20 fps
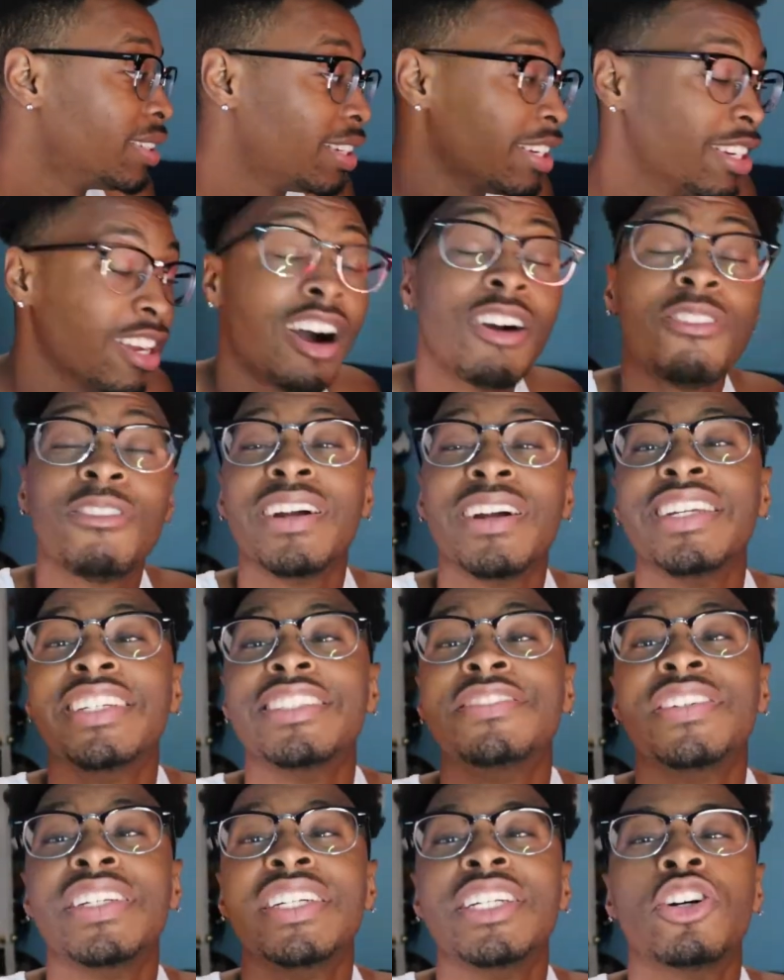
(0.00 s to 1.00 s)
Y'all run
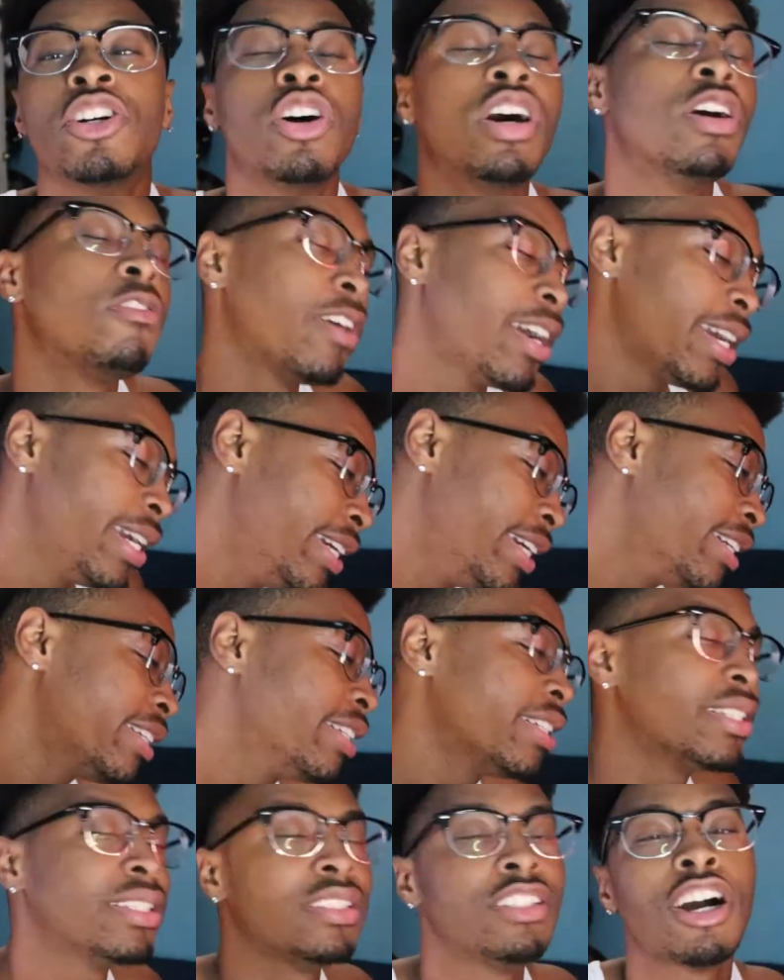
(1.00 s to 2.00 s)
this video up right
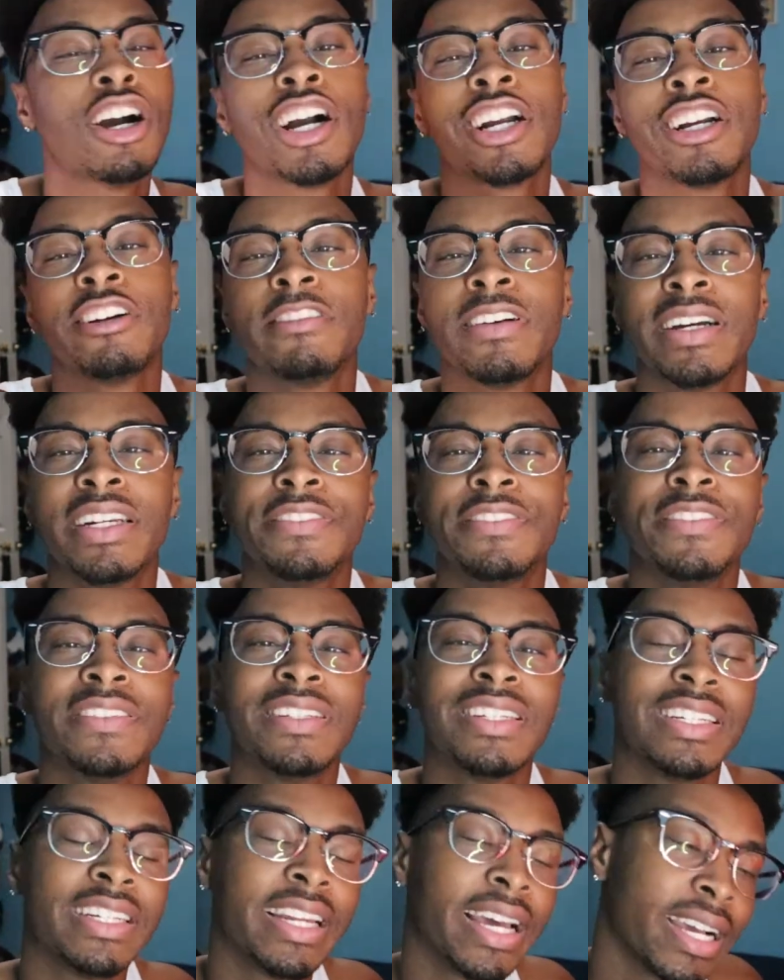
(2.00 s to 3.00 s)
here. Y'all get ready for
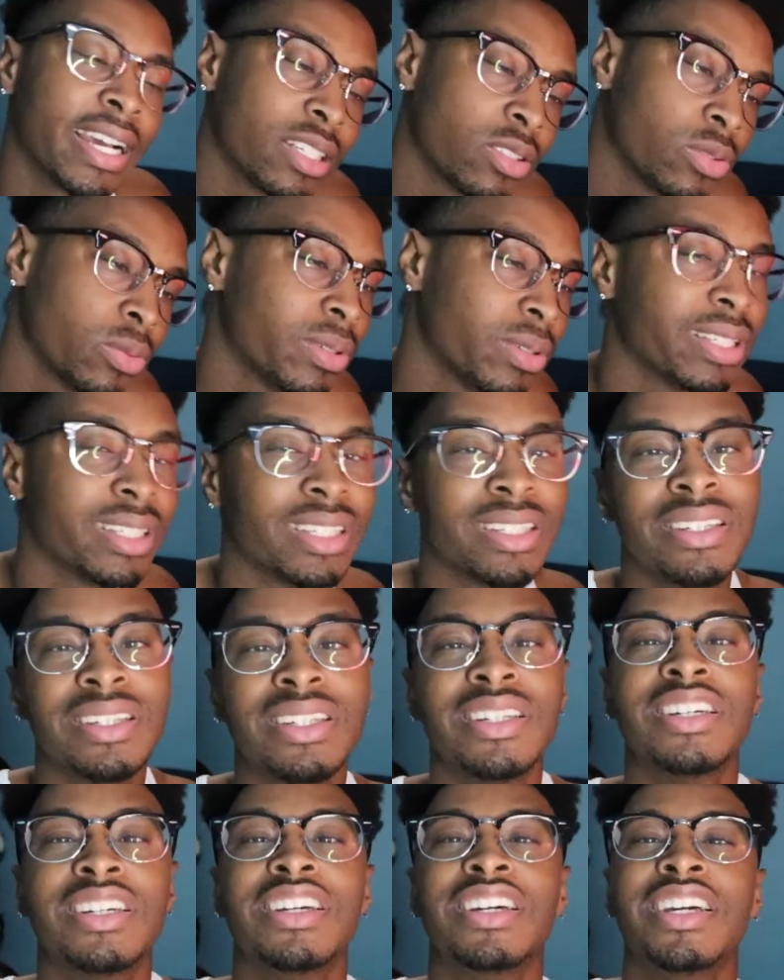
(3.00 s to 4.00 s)
the next one
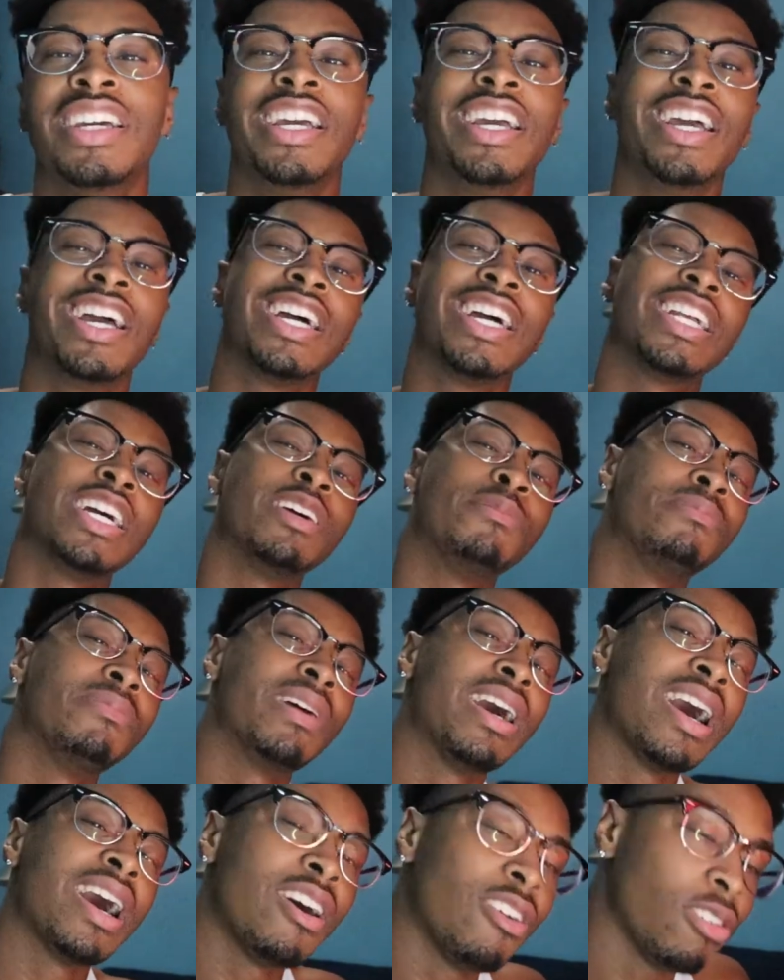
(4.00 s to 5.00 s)
and I'm
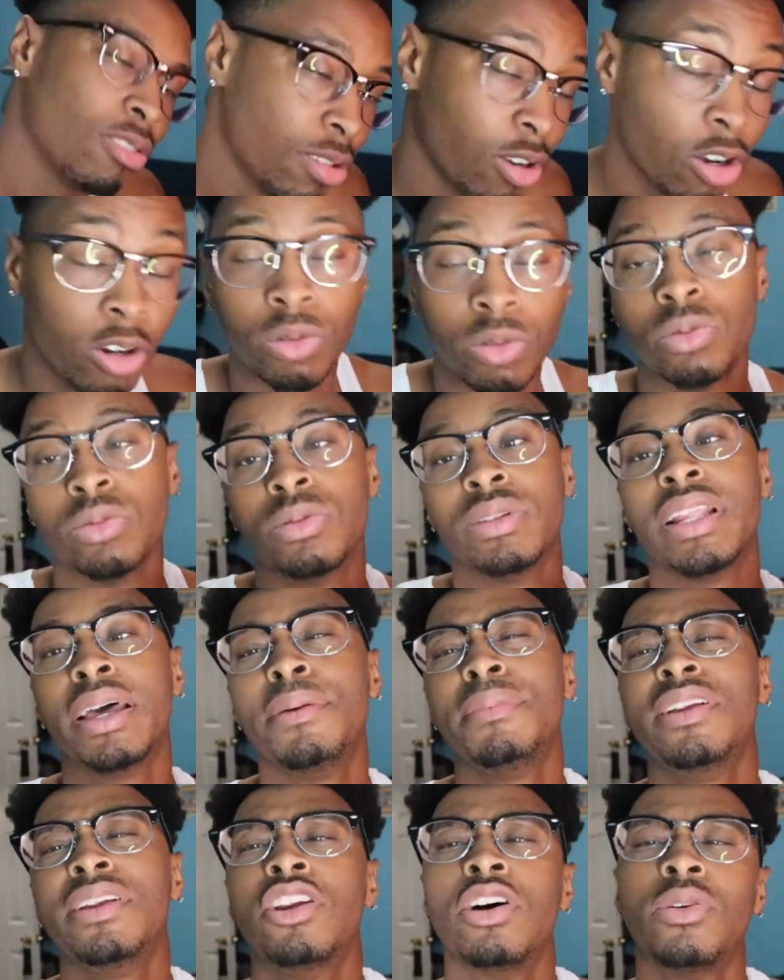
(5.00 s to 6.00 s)
out. Oh,
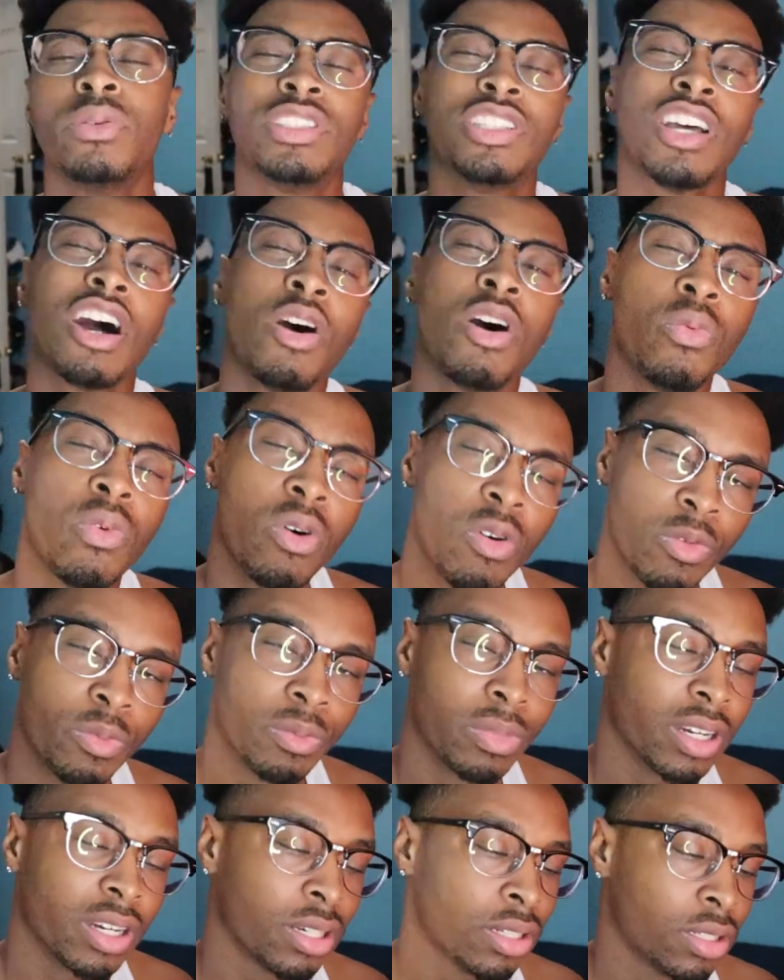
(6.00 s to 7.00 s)
let me know what y'all
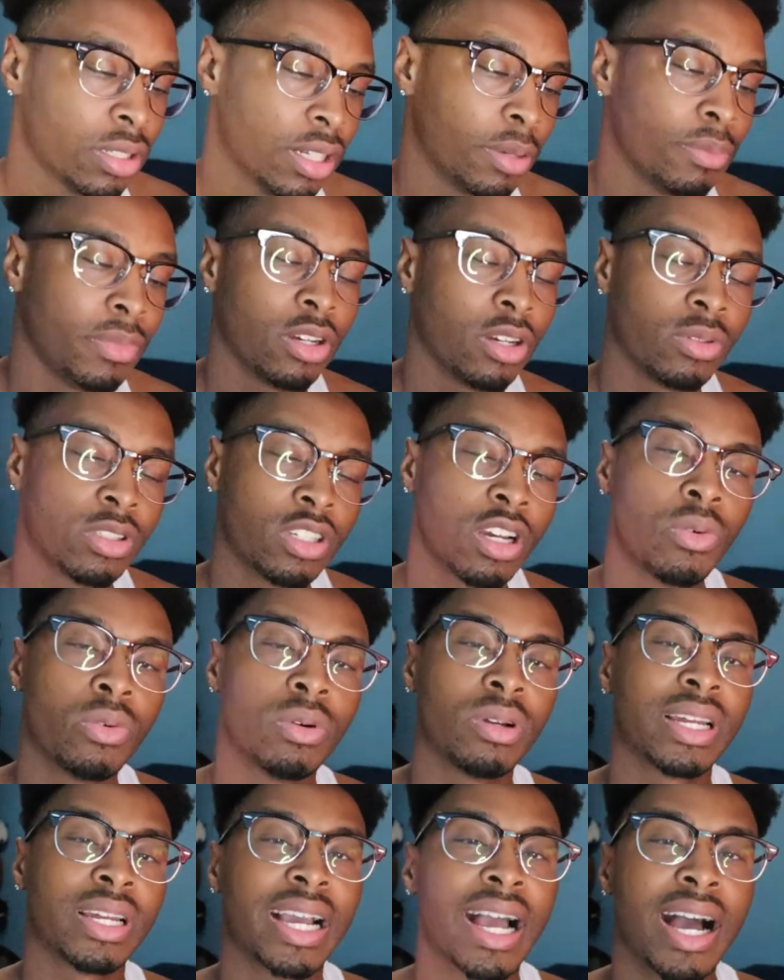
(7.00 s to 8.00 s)
want, bruh. Let me know what y'all
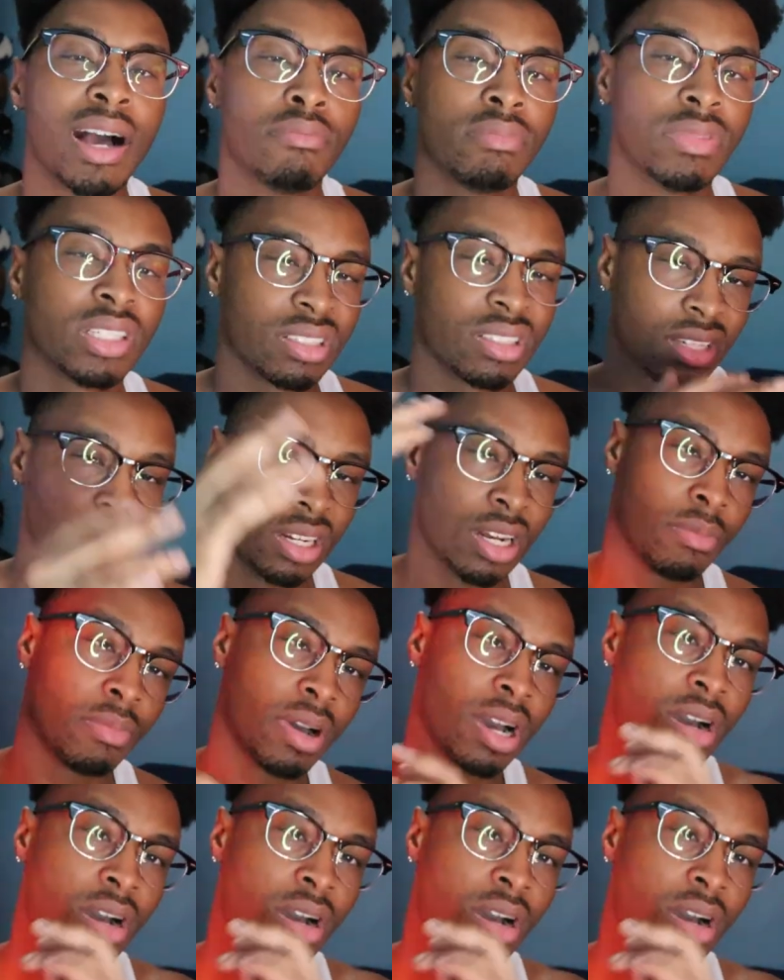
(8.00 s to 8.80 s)
want in the comments, and I'm